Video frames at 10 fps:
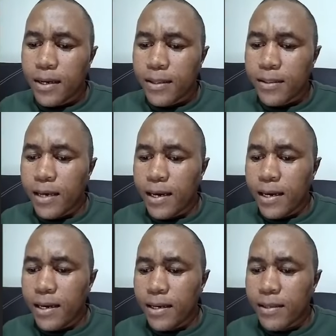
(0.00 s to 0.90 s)

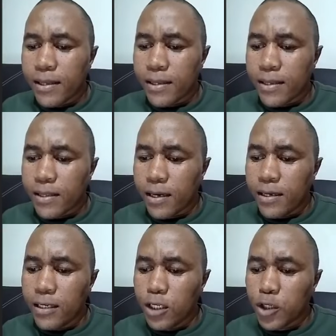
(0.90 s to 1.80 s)
the, the, the, the,
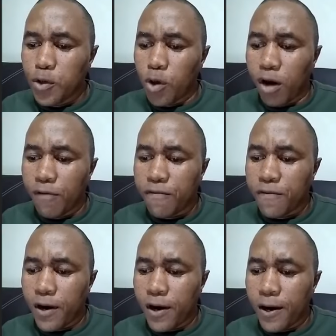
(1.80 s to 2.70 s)
issue of
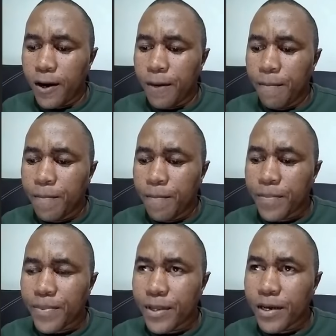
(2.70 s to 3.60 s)
uh,
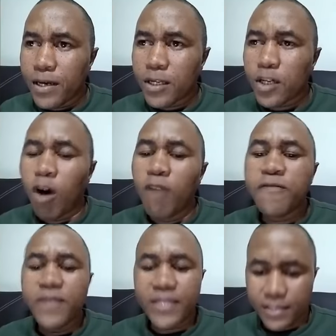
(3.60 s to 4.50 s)

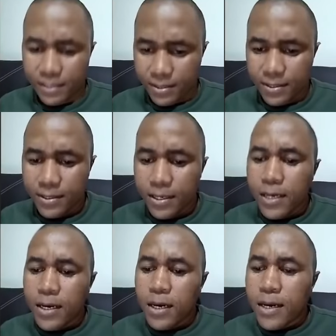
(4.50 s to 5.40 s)
offices,
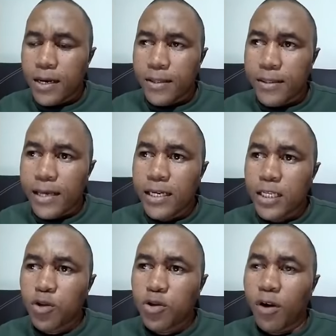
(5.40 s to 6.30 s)
the
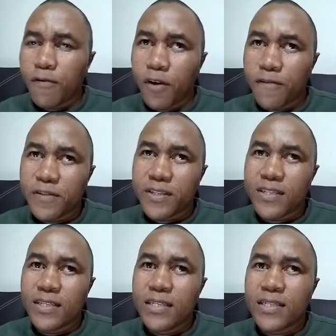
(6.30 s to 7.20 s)
issues of
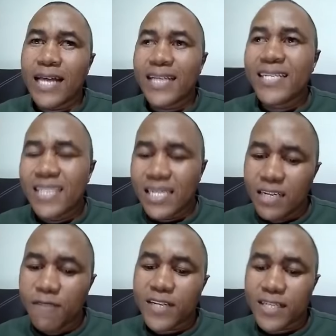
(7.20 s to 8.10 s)
offices, that is an
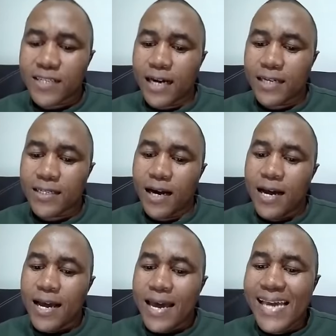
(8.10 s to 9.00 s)
infrastructure
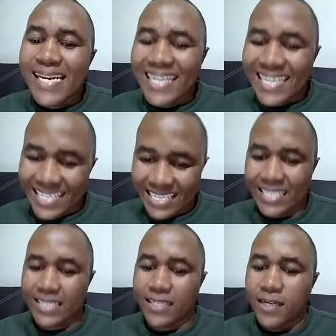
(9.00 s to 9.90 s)
at
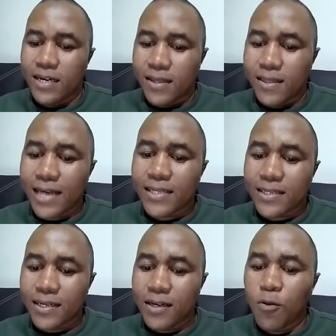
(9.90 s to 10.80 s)
least that
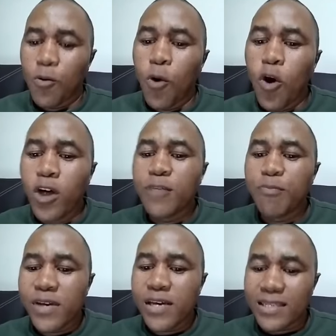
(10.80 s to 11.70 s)
would
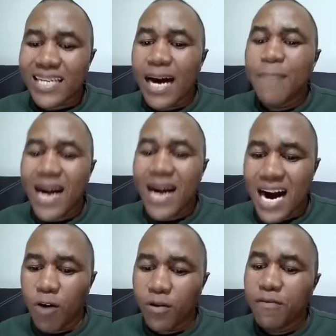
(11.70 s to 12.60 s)
be
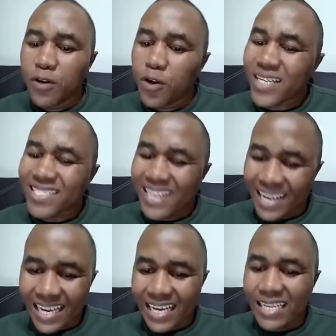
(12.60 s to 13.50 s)
somehow, even not
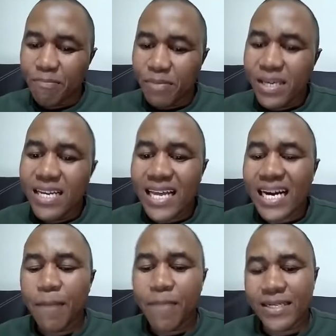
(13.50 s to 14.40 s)
directly, be in the
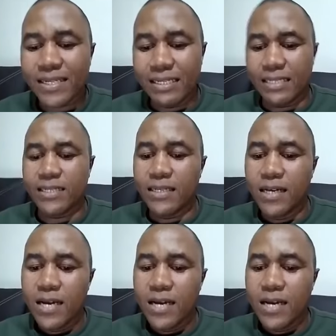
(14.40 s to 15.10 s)
capacity